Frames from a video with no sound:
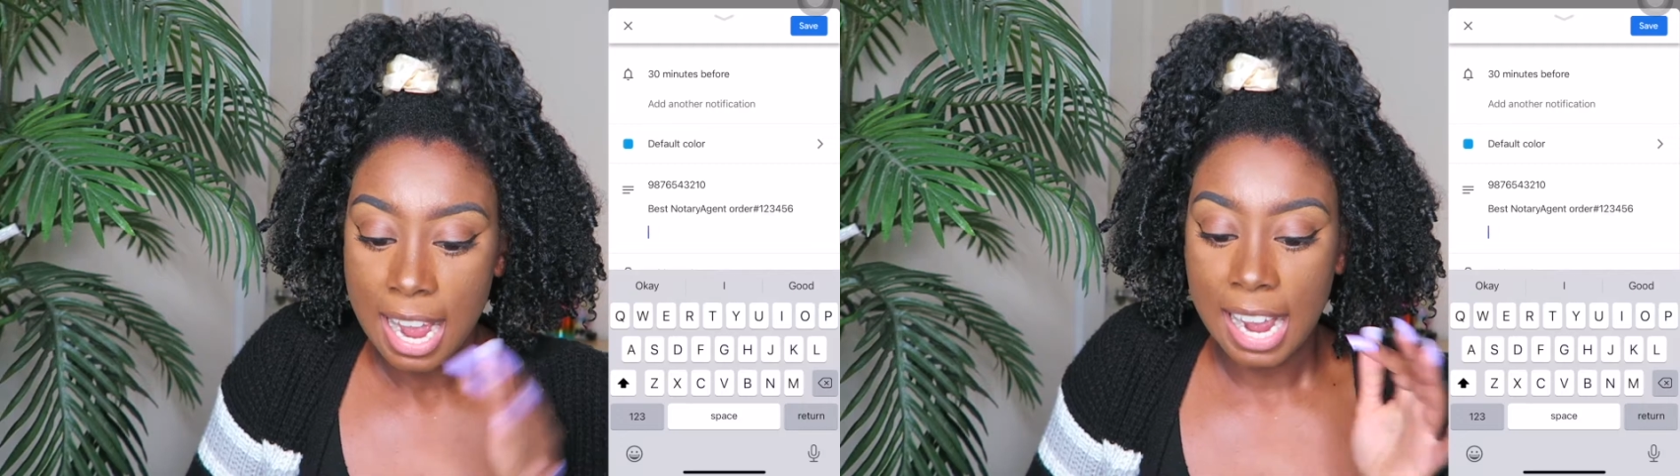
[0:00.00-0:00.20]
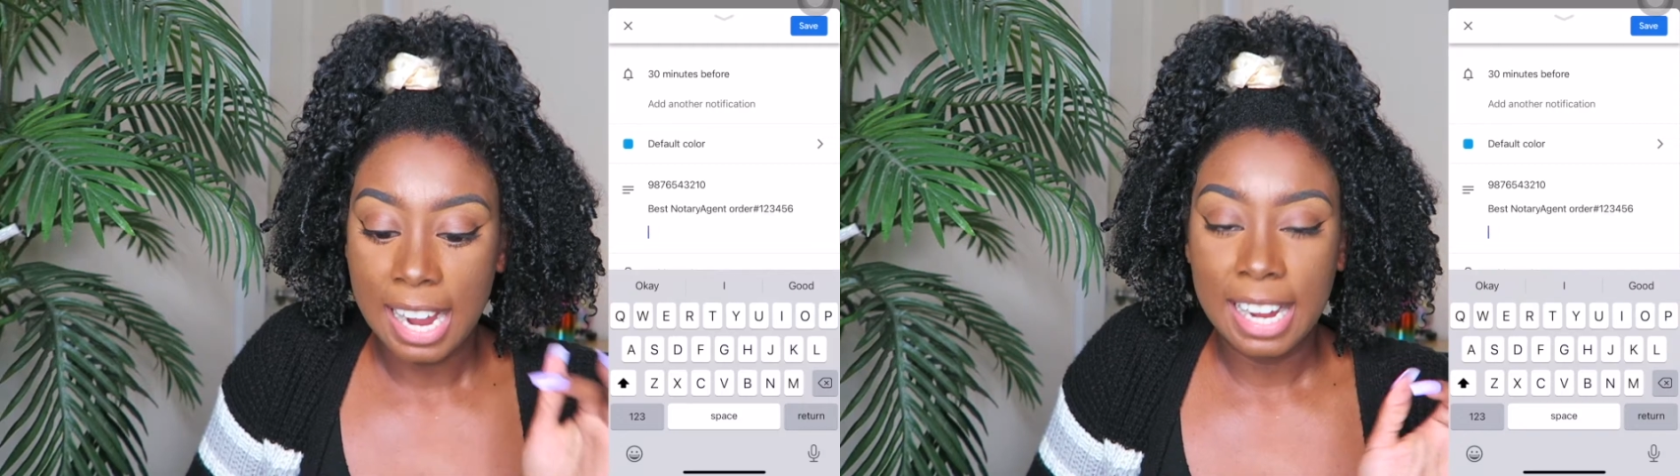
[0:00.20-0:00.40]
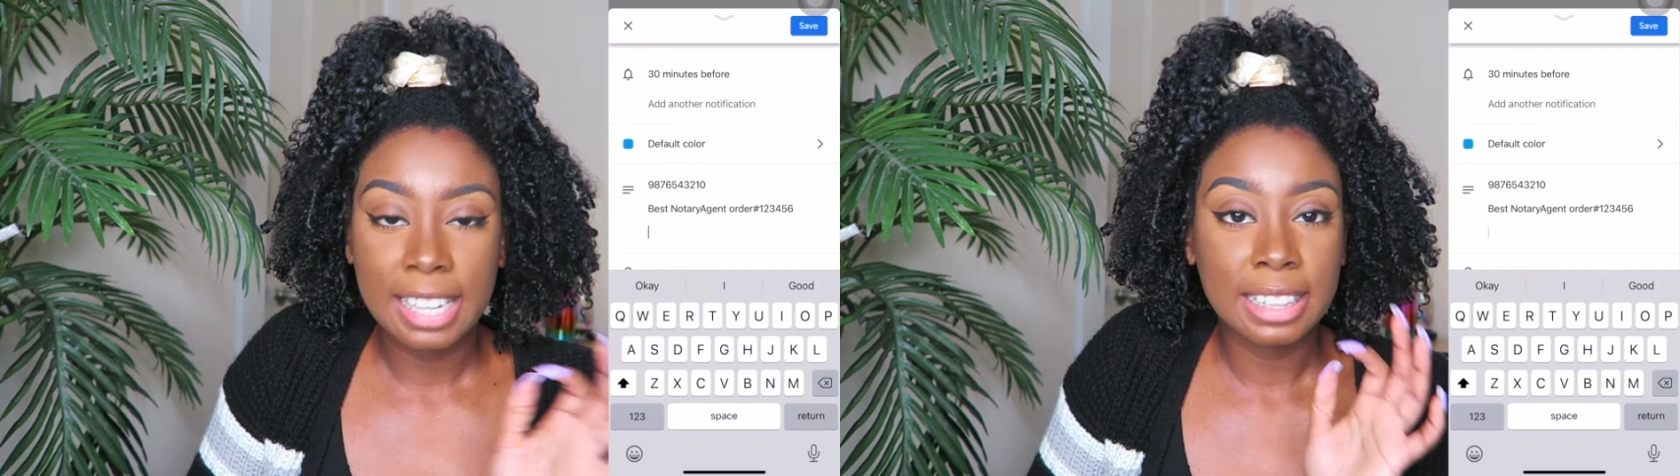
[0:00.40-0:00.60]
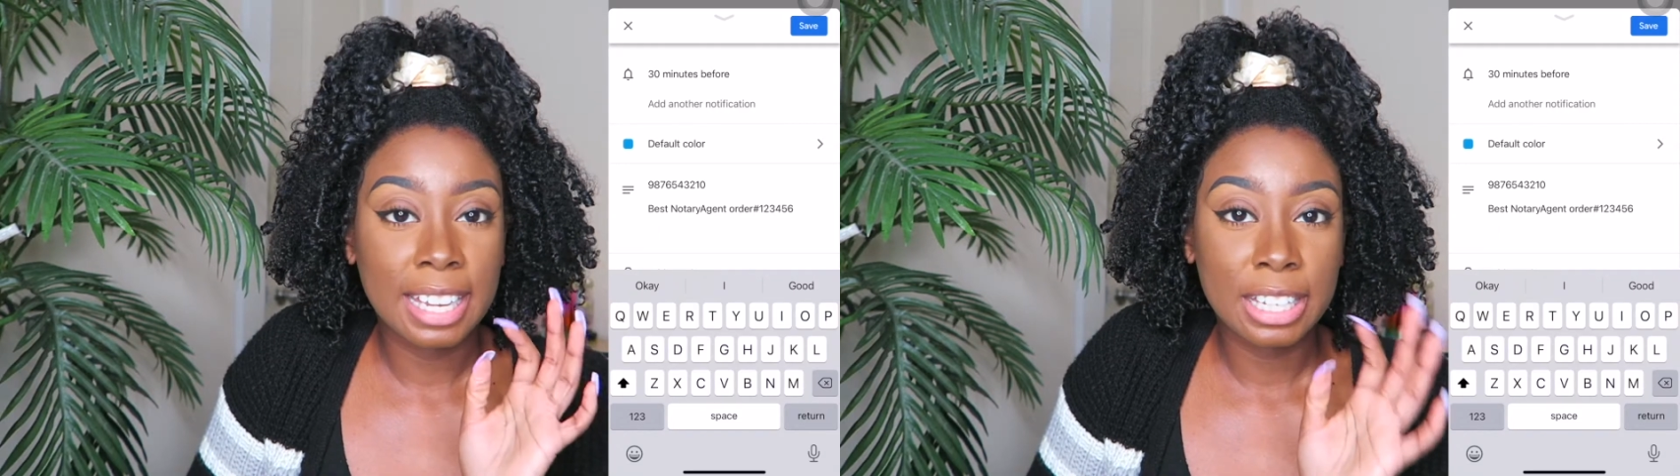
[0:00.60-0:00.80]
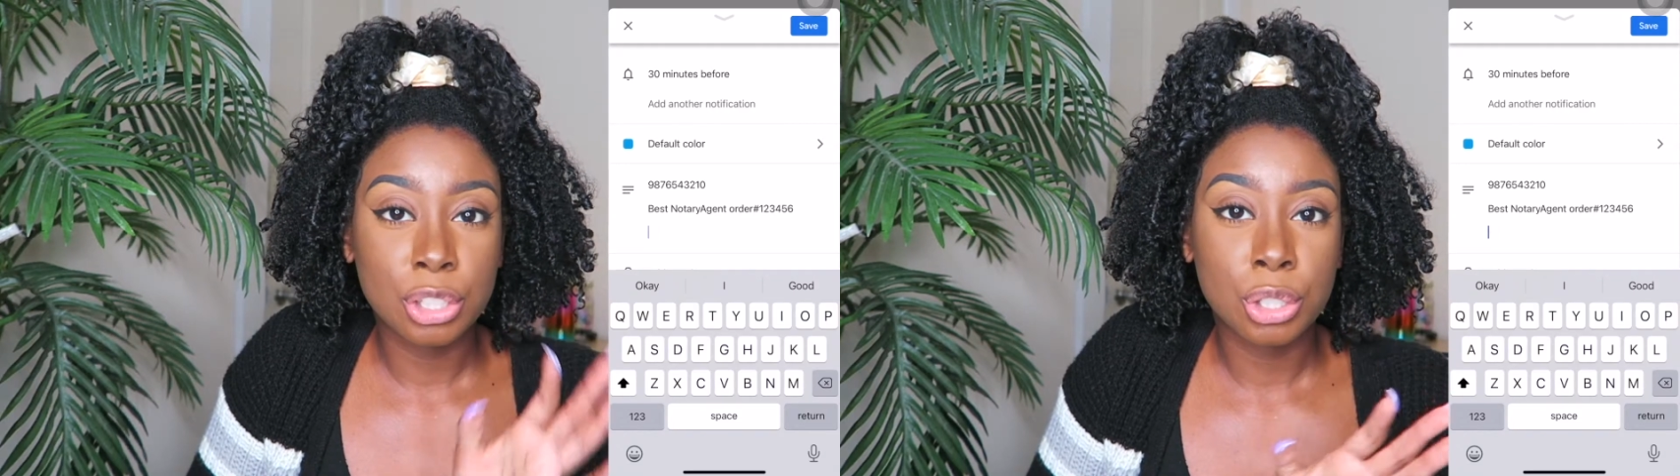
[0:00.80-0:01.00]
I
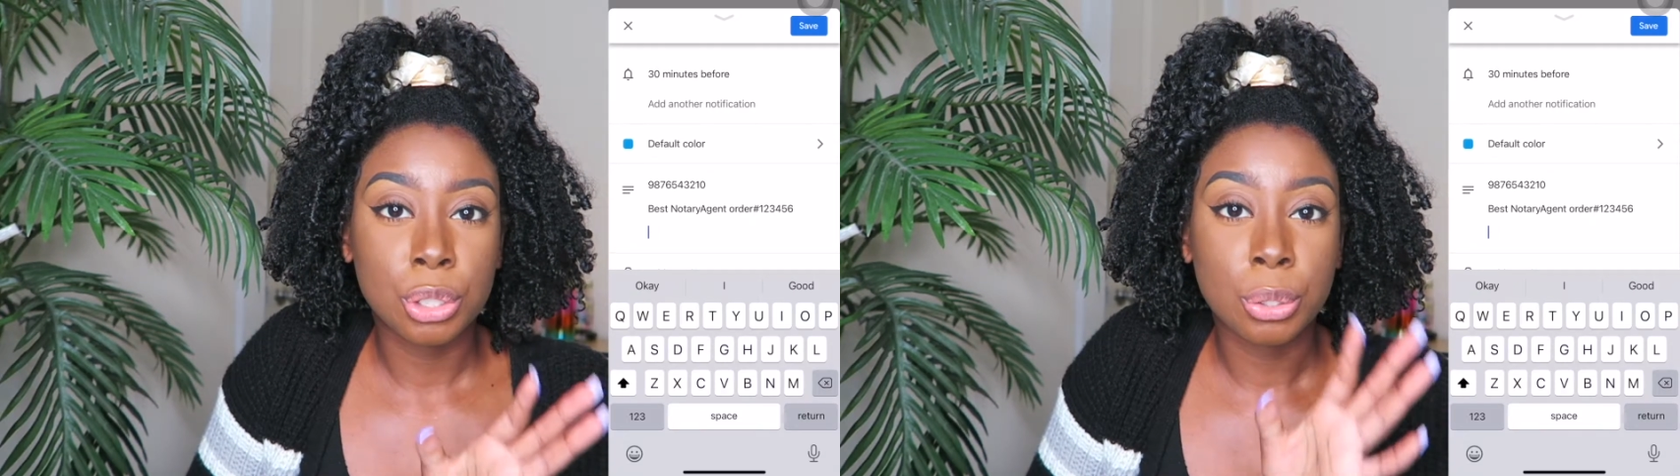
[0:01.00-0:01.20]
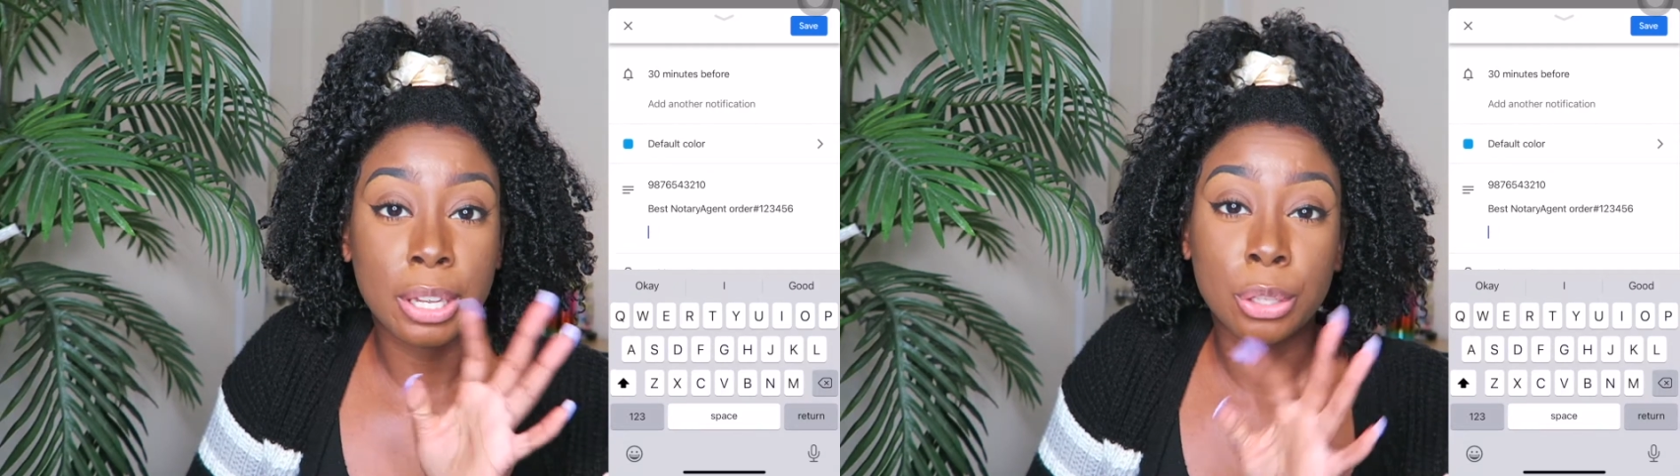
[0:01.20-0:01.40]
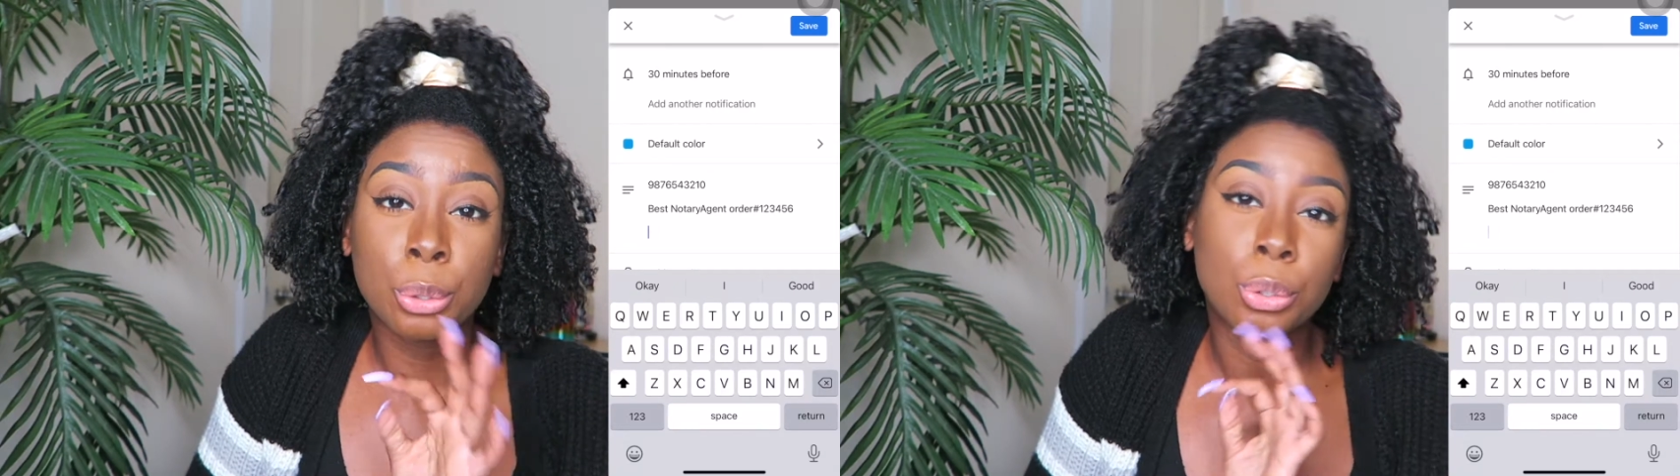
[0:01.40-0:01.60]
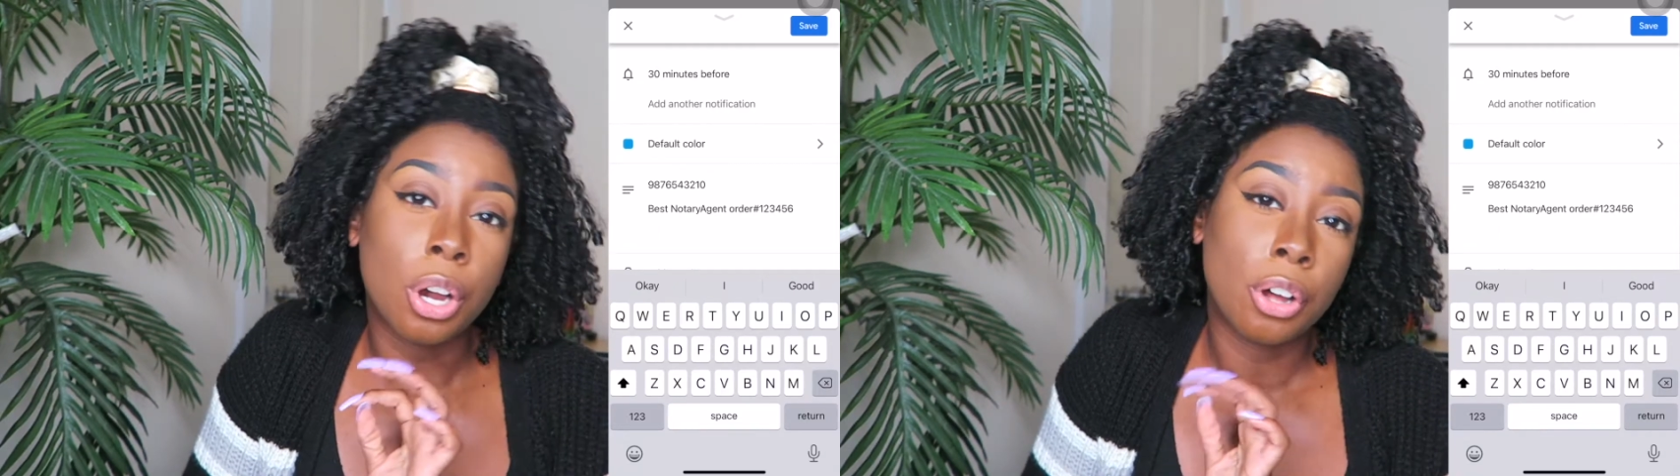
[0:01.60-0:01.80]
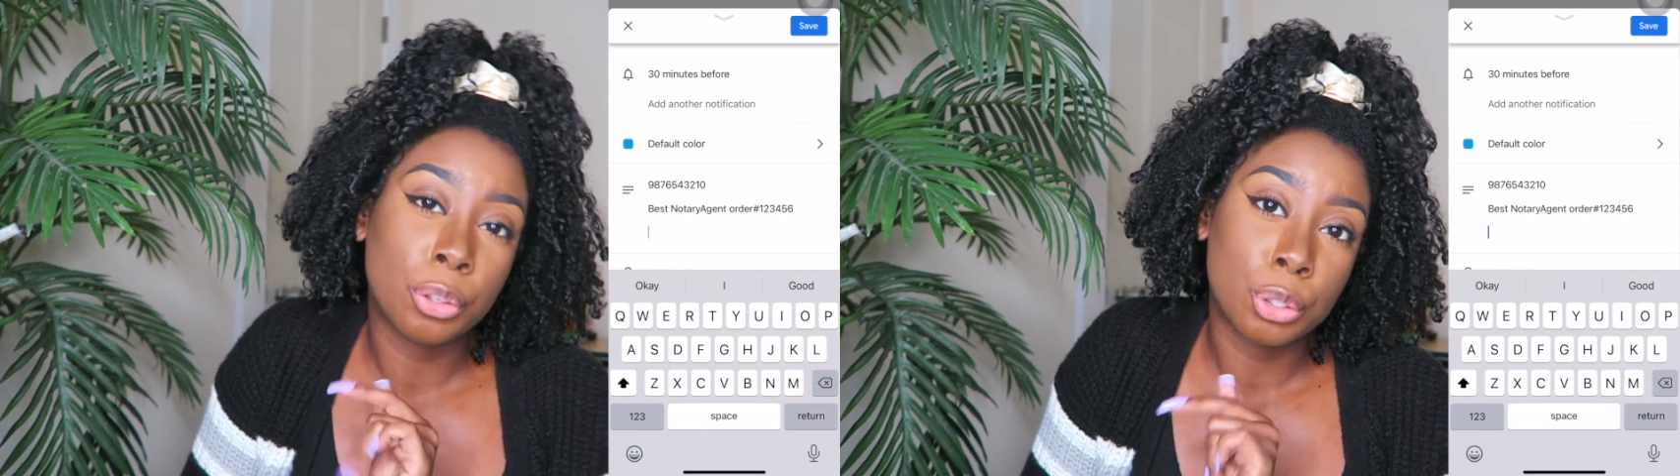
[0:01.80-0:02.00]
like to include
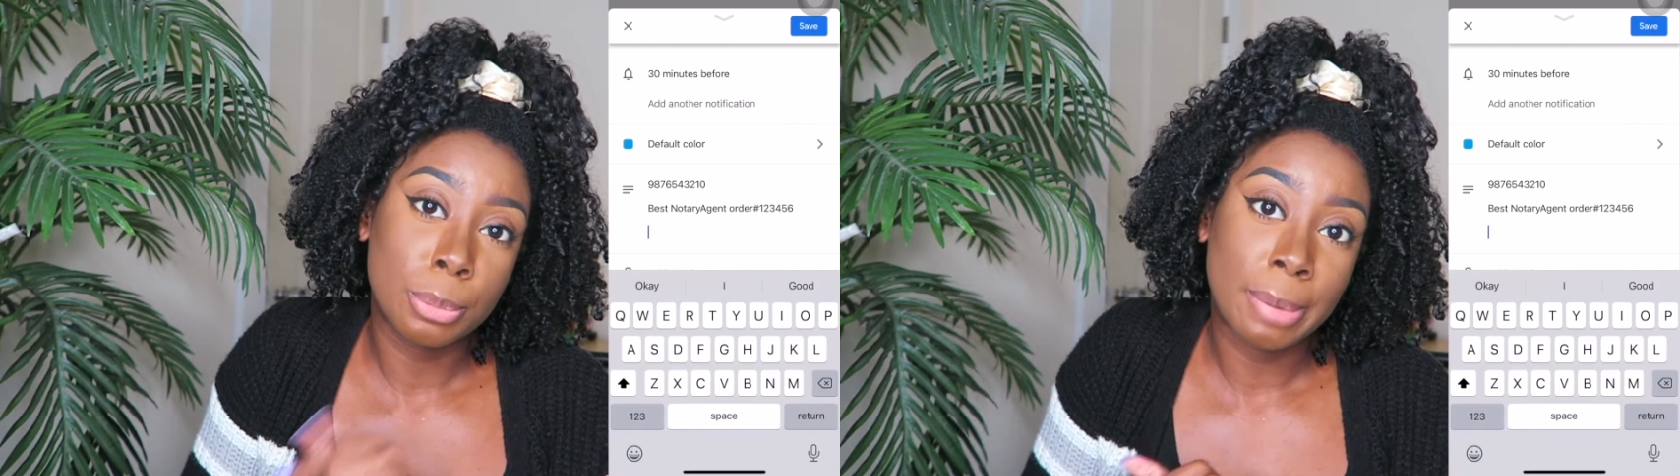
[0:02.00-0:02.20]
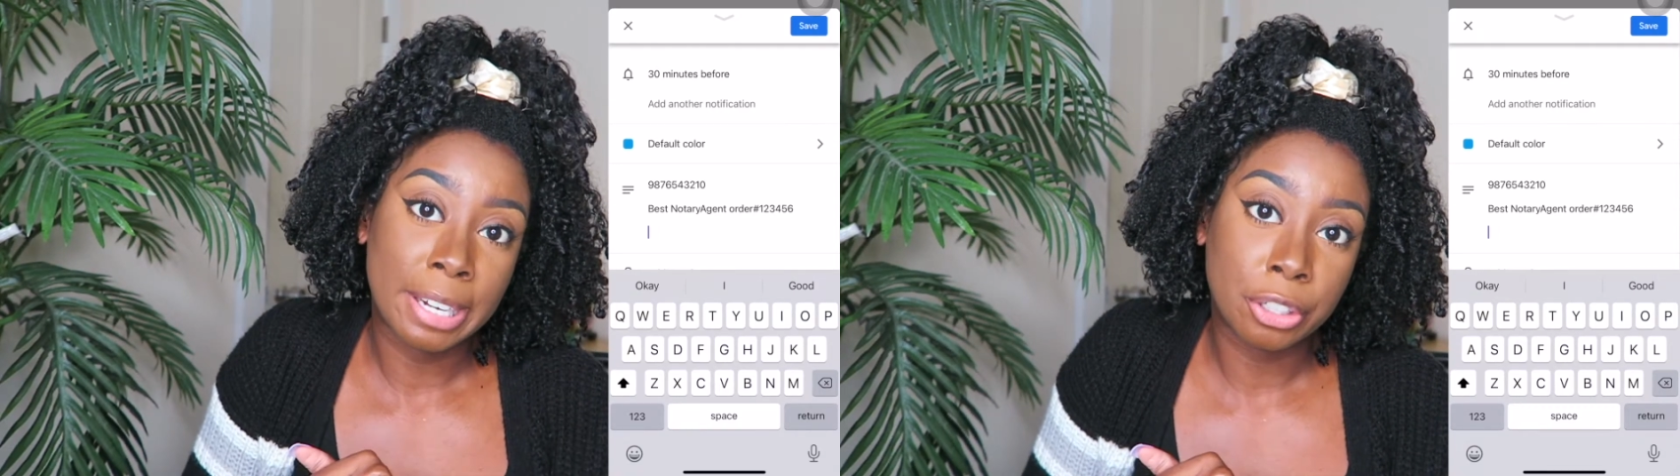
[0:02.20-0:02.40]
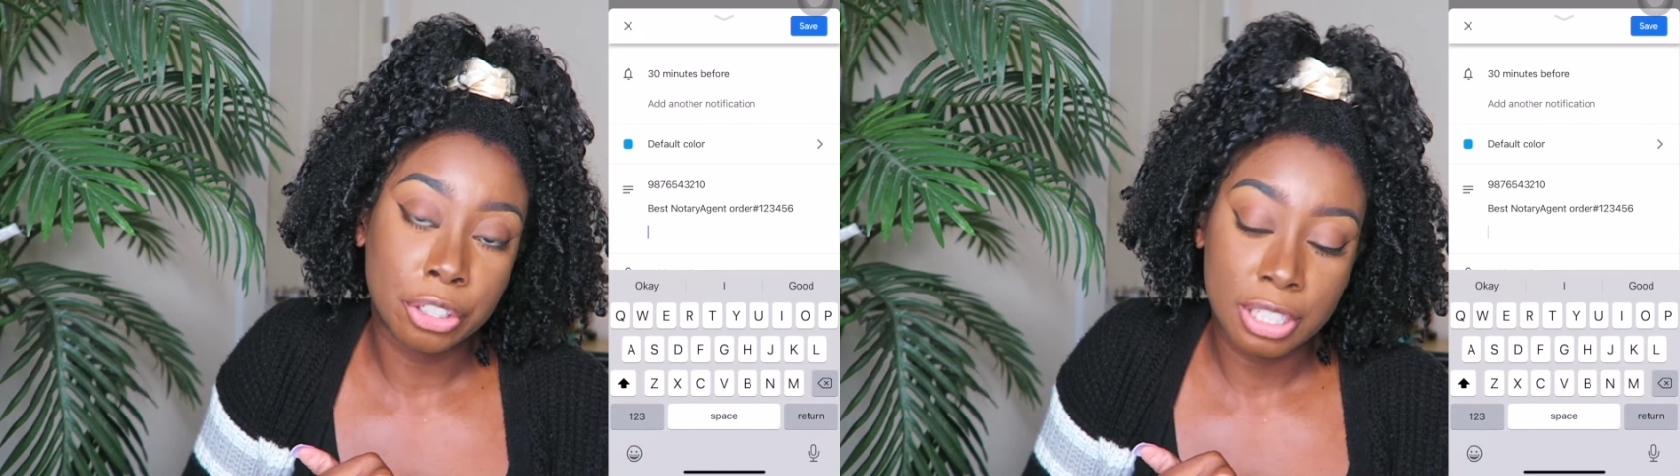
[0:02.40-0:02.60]
all those minor